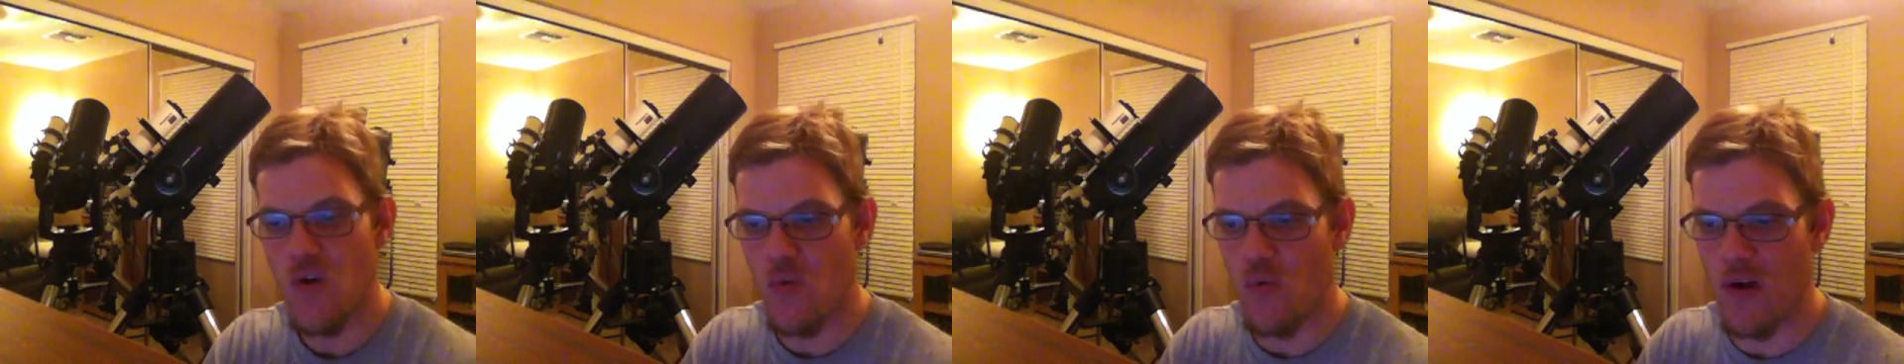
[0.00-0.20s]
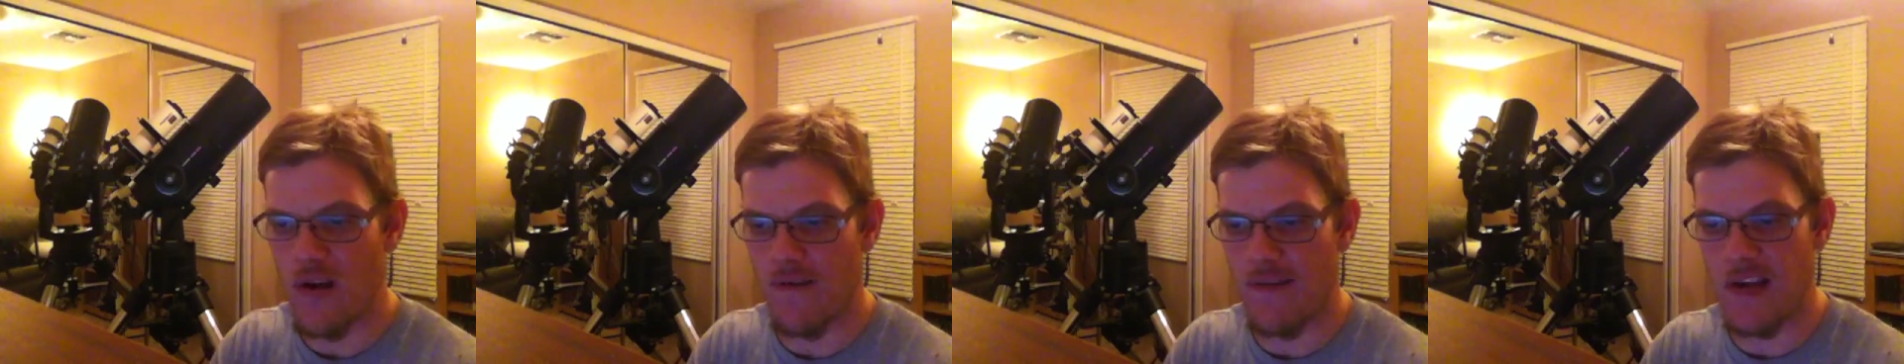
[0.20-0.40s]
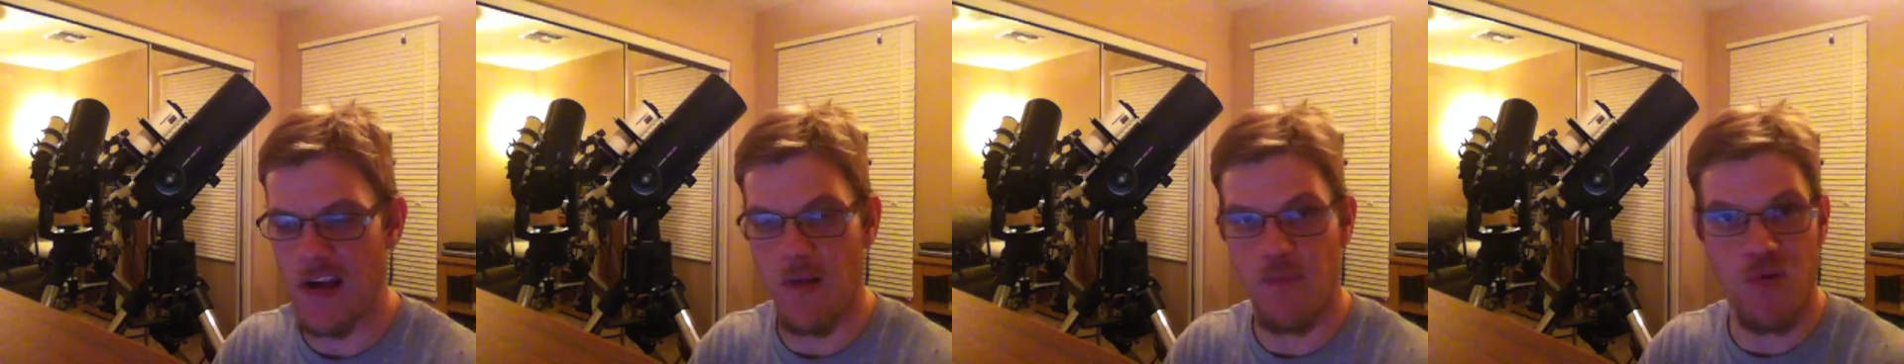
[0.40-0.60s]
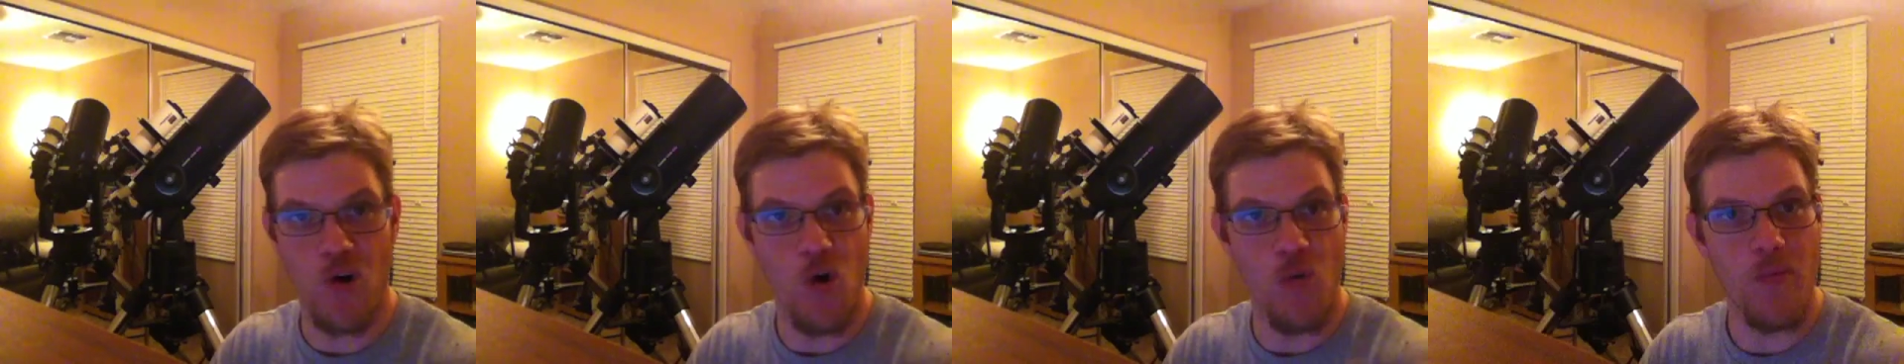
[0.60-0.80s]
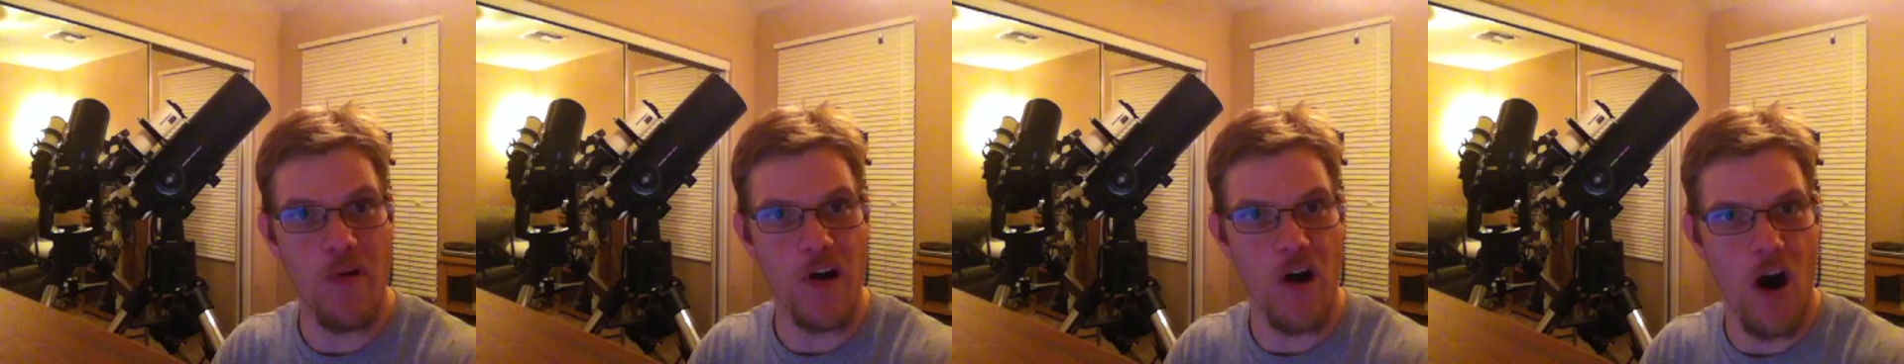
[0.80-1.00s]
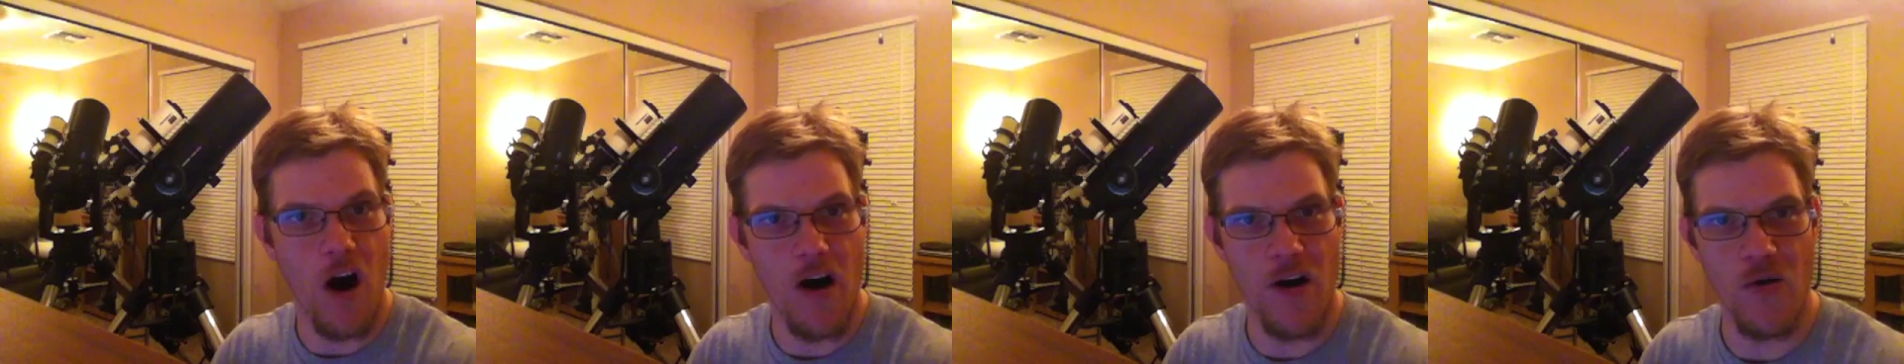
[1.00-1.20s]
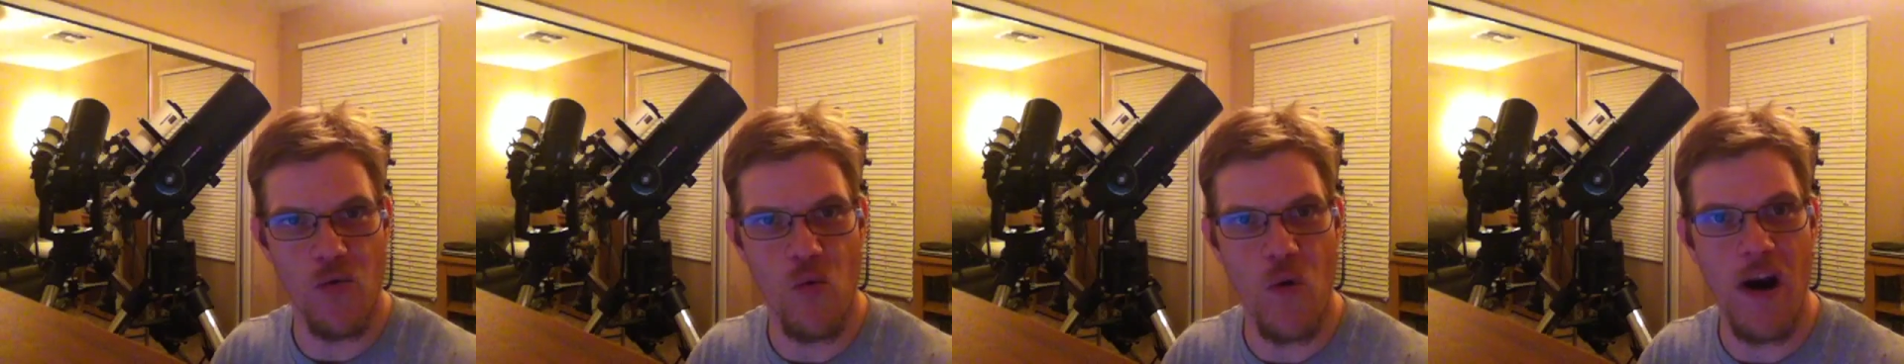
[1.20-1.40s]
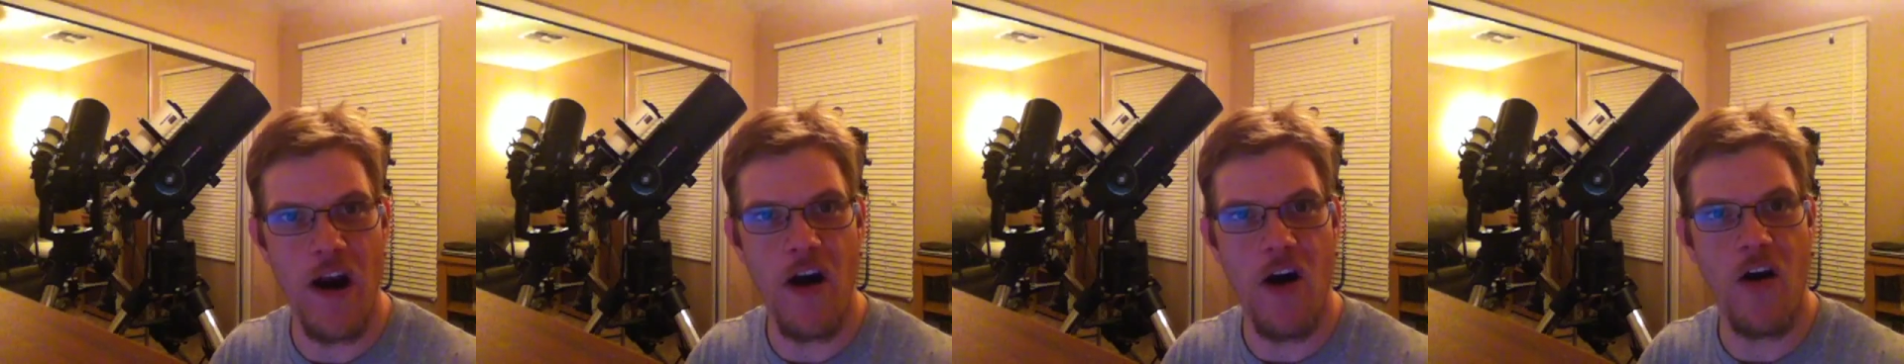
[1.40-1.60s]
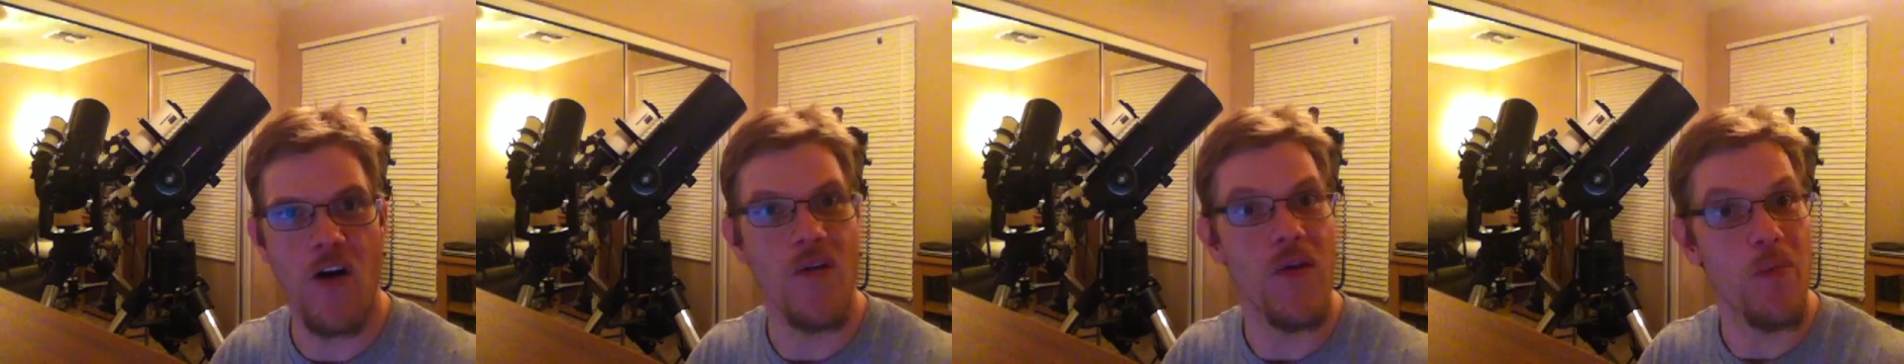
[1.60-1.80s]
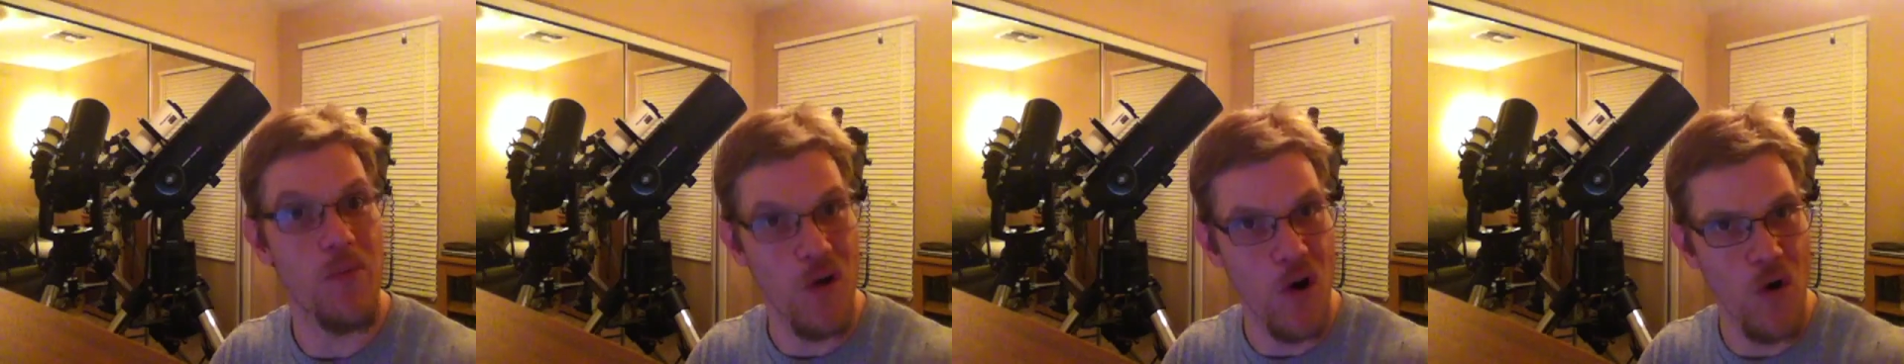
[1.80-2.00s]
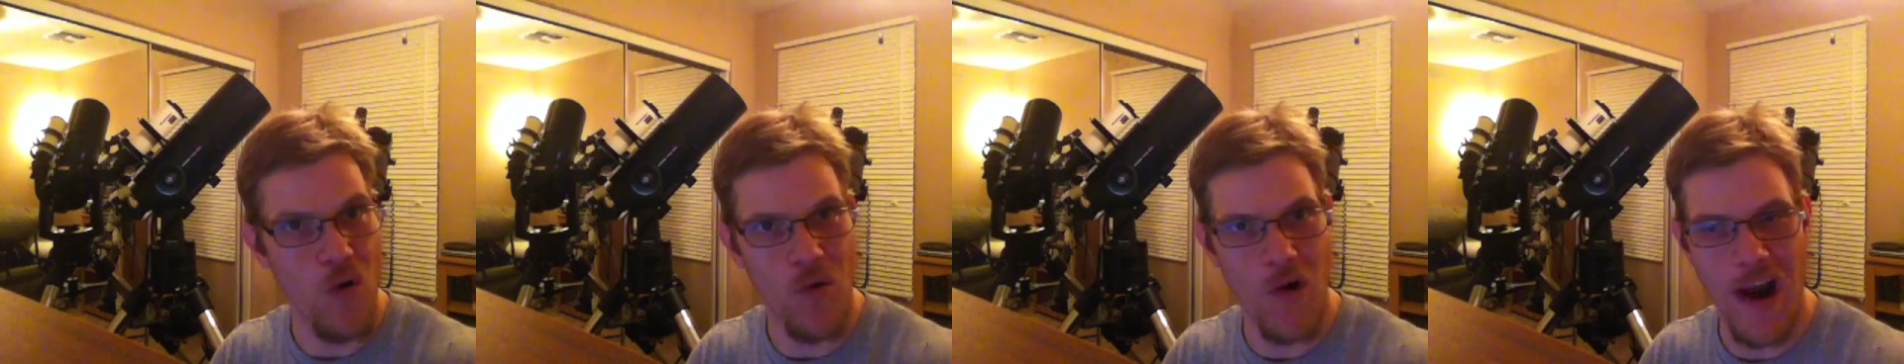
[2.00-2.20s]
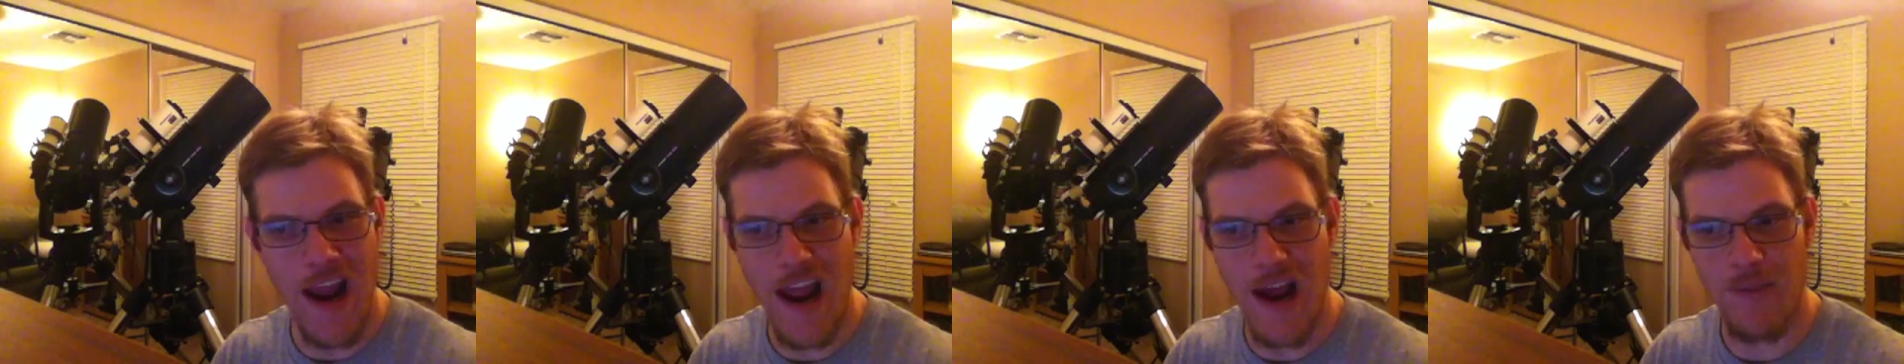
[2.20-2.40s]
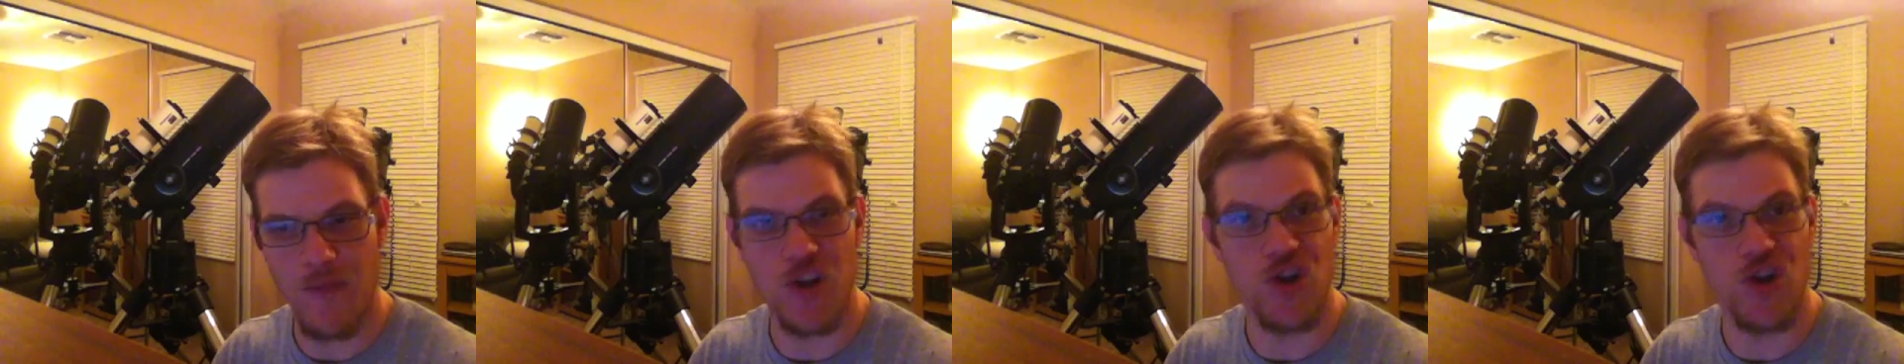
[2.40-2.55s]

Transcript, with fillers: with the appropriate hardware, the program,